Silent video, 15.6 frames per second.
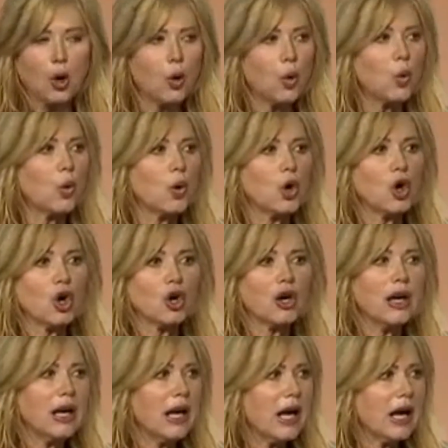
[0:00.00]
or
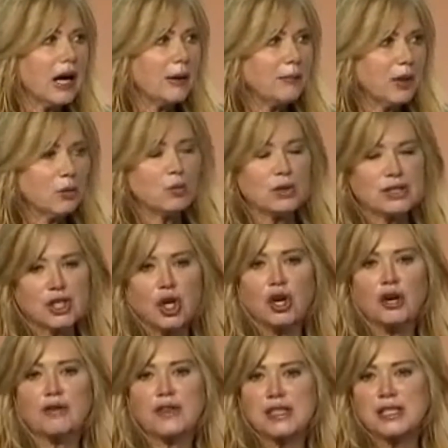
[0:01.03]
it was
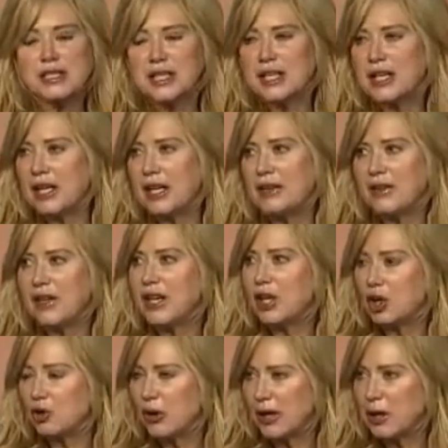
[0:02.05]
harvested in the
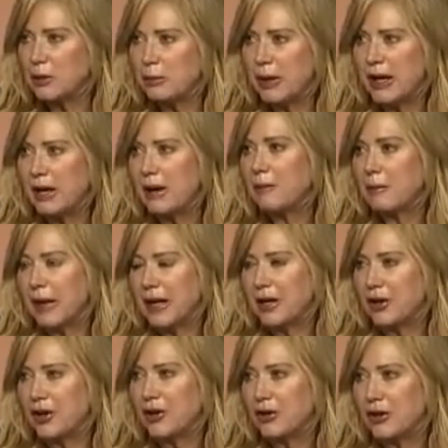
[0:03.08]
incorrect
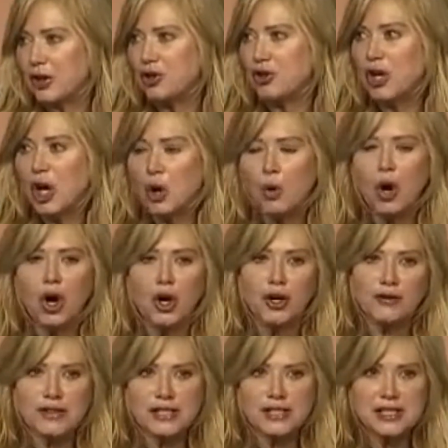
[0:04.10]
manner. You know,
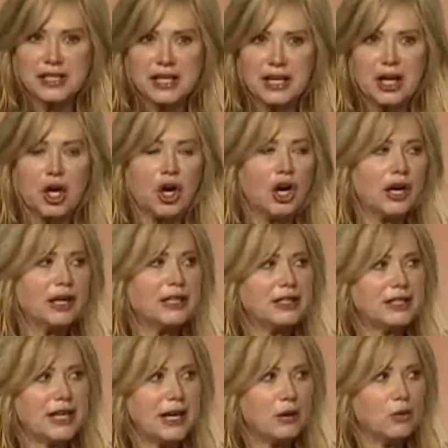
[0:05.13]
harvesting on a
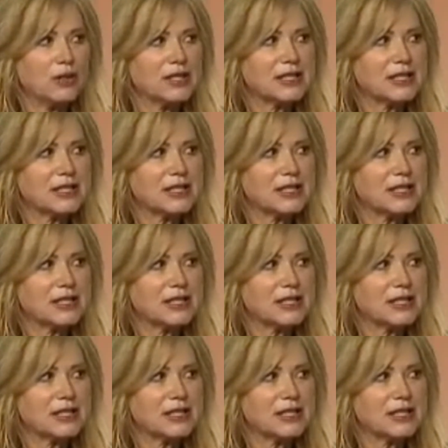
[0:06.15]
day with